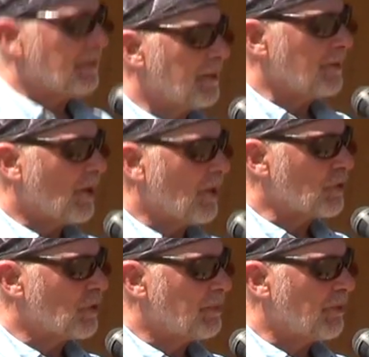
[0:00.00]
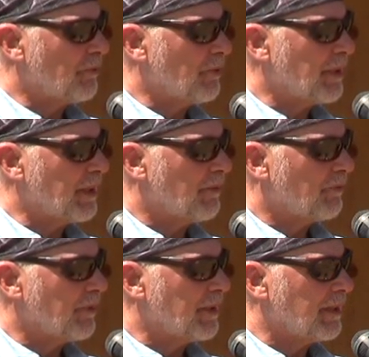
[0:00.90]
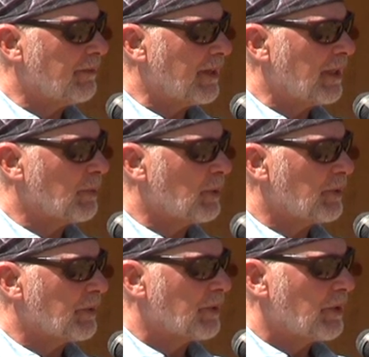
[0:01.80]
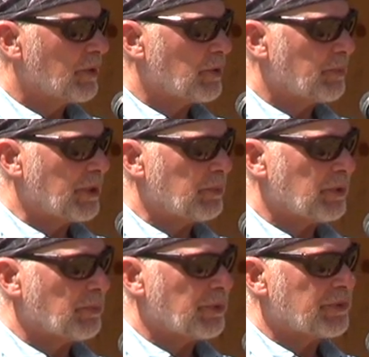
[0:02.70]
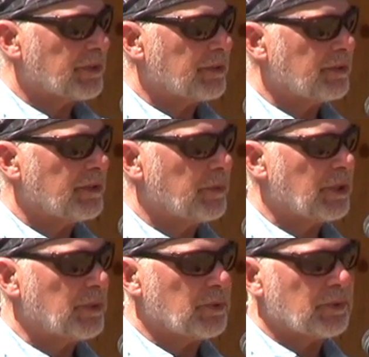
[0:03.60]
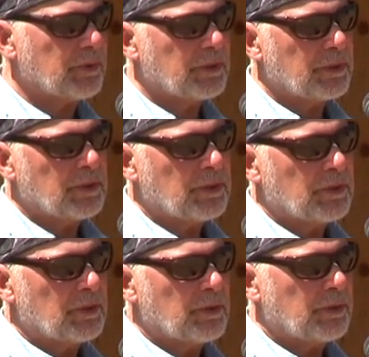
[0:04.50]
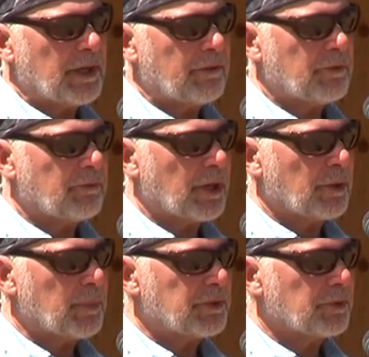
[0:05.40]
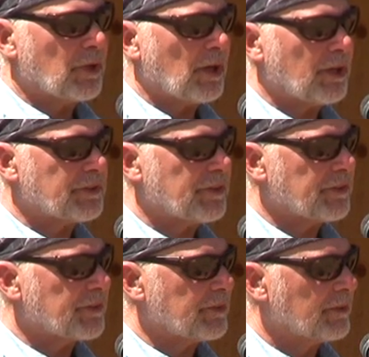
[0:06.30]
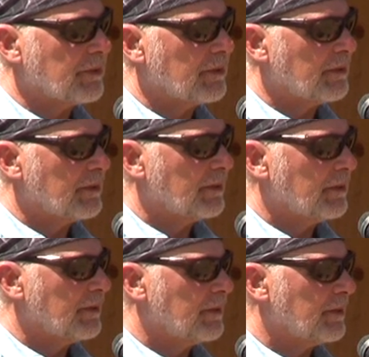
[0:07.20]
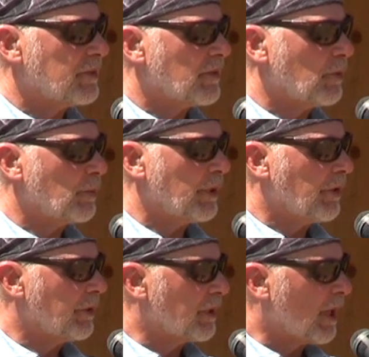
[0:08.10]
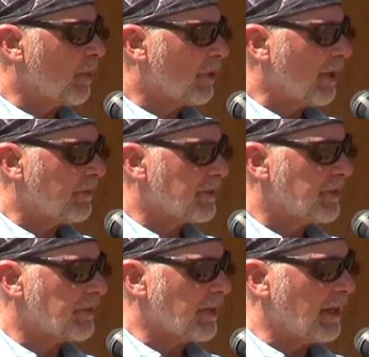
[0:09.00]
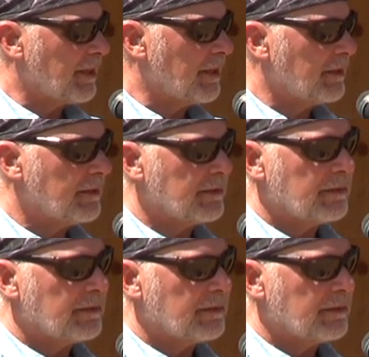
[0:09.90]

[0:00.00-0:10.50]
the law should be free and freely available to people, particularly people who have environmental causes. And so we are a nonprofit society,